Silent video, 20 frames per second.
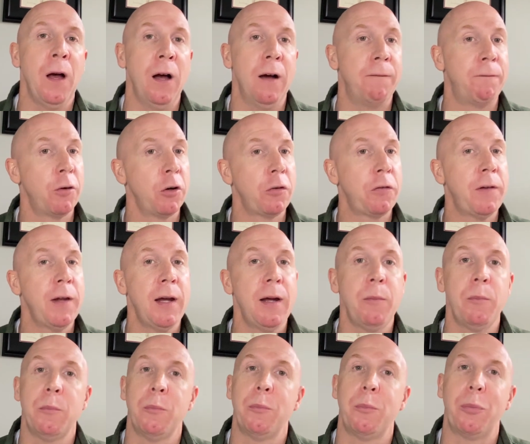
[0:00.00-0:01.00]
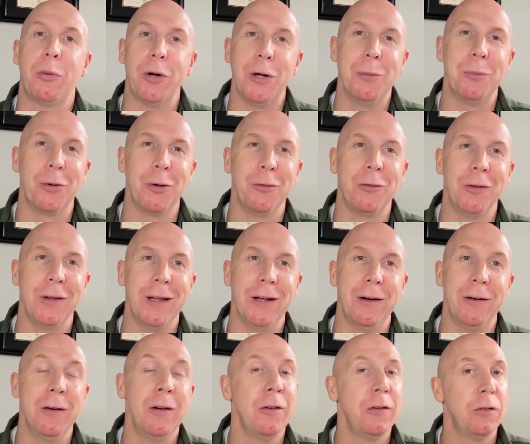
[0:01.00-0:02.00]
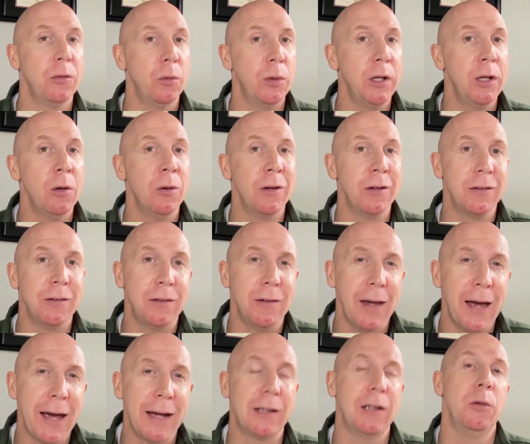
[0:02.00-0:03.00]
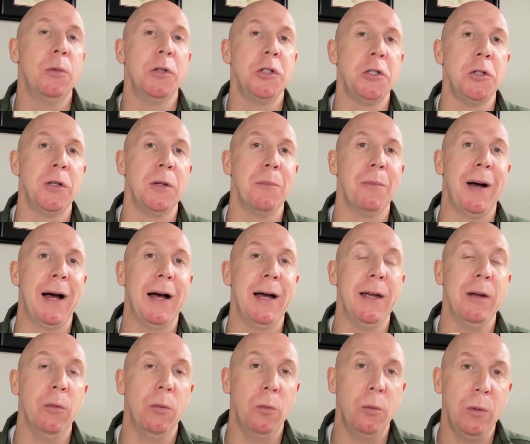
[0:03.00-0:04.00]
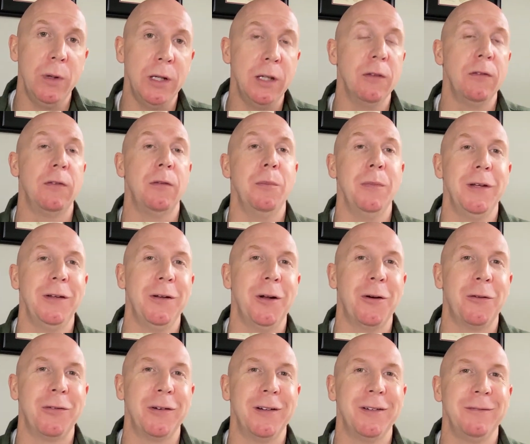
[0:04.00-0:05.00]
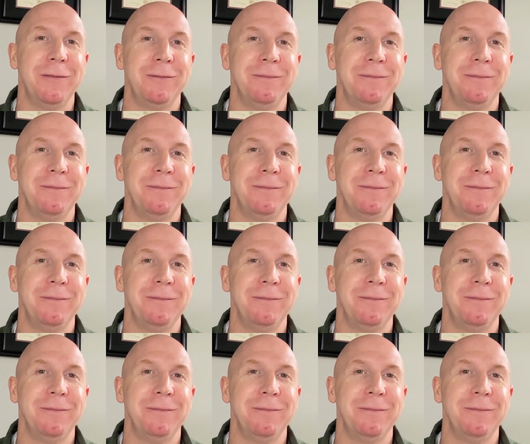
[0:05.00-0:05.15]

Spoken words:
first step, pre-approval letter. So we know exactly what you can buy, and we can submit an offer.